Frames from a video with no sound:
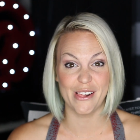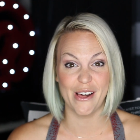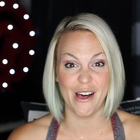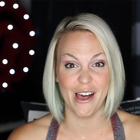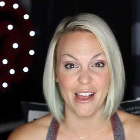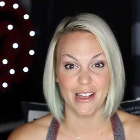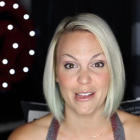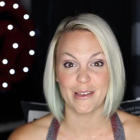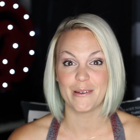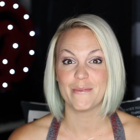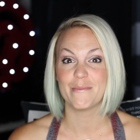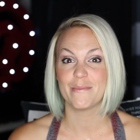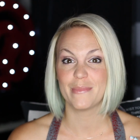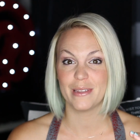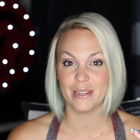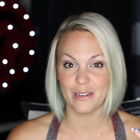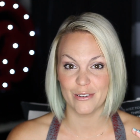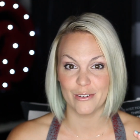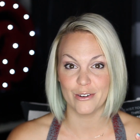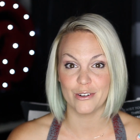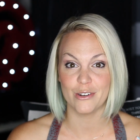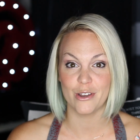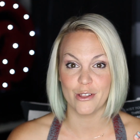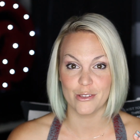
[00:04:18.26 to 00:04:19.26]
o'clock.
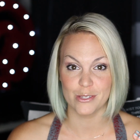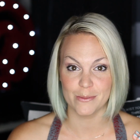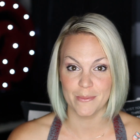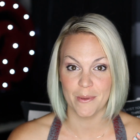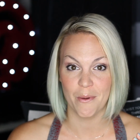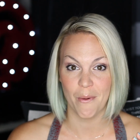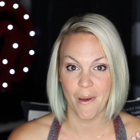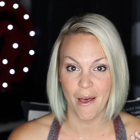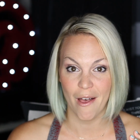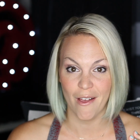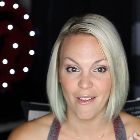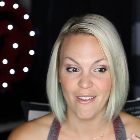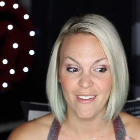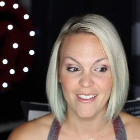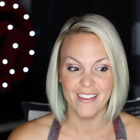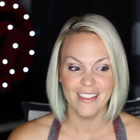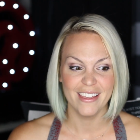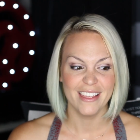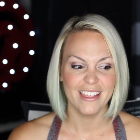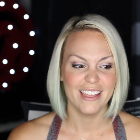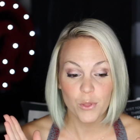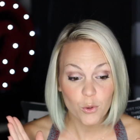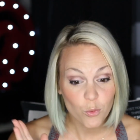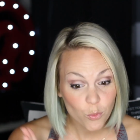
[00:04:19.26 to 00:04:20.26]
Peter knows me well.
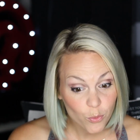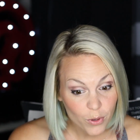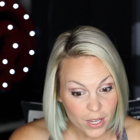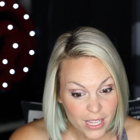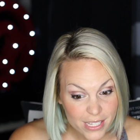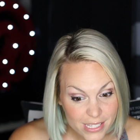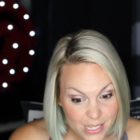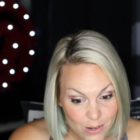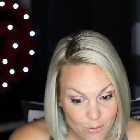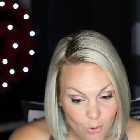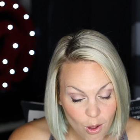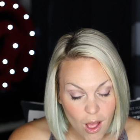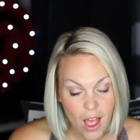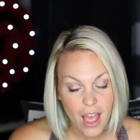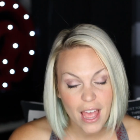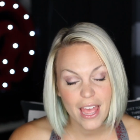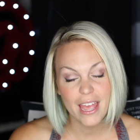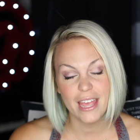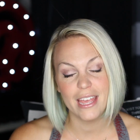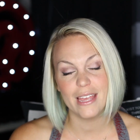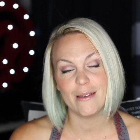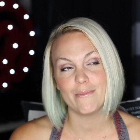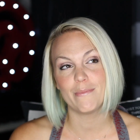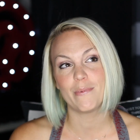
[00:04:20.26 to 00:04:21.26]
The reason
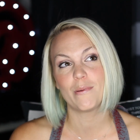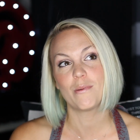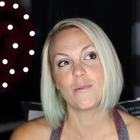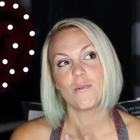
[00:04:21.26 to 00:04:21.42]
why,